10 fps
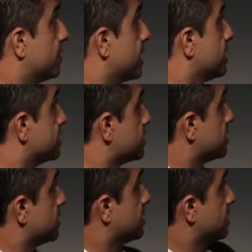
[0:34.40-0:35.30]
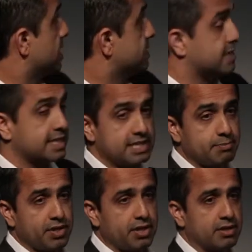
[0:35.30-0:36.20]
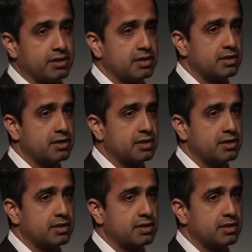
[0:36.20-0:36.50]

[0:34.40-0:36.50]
that is, as it says up there,